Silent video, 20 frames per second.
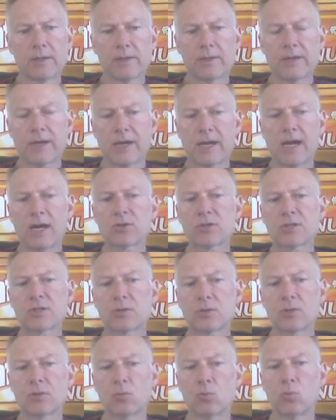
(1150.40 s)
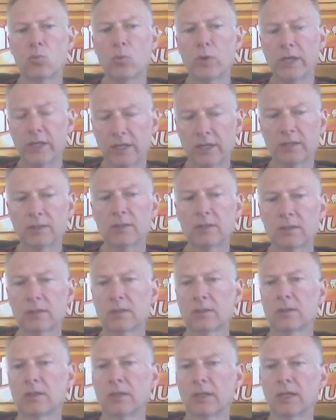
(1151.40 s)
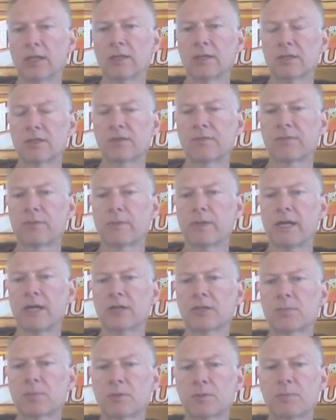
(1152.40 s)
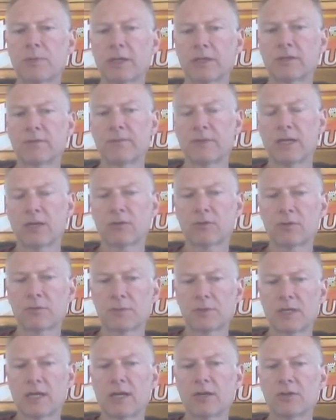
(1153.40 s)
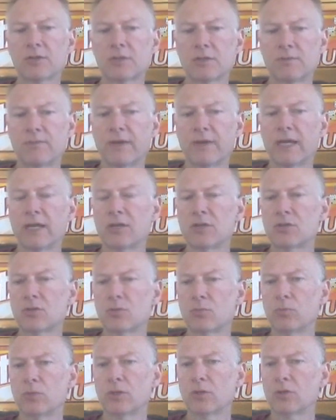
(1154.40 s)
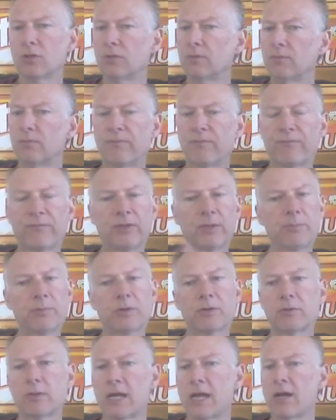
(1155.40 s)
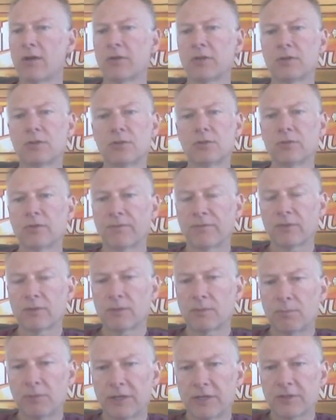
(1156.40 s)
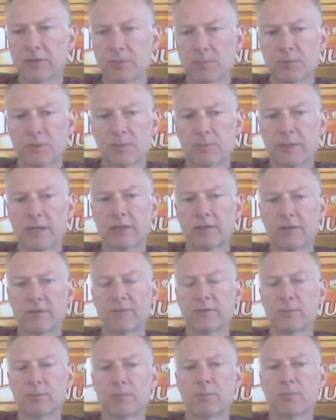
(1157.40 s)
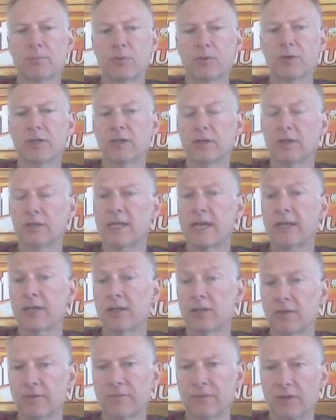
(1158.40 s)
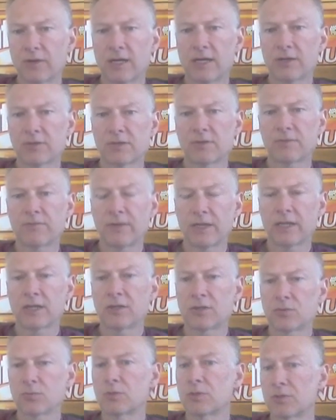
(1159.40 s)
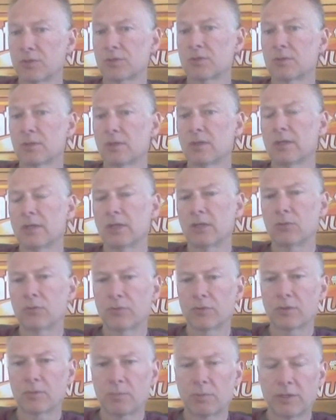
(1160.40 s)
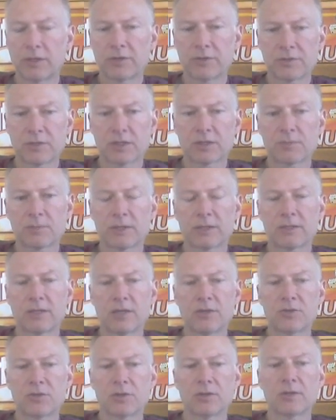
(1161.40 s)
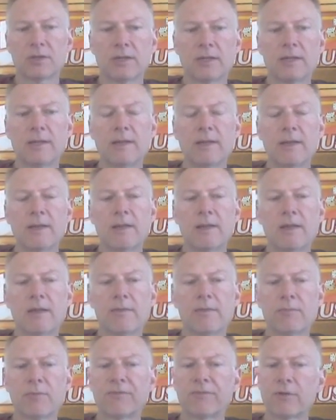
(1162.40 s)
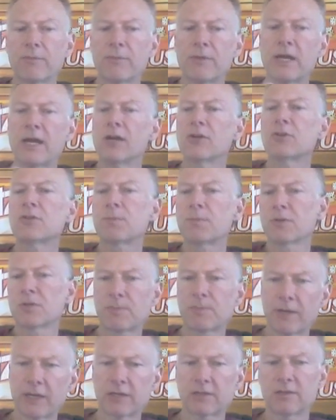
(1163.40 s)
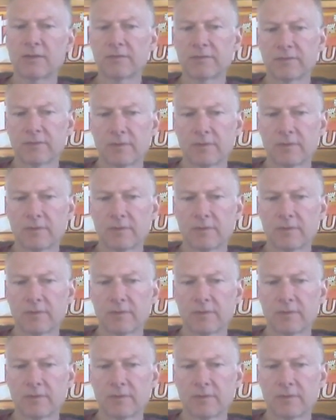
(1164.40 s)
The house win, again, this is from the house perspective now in terms of house advantage. We could flip it around and do it from the player's perspective and put in a negative for house advantage, which is equal to the player's expectation. But from the house perspective,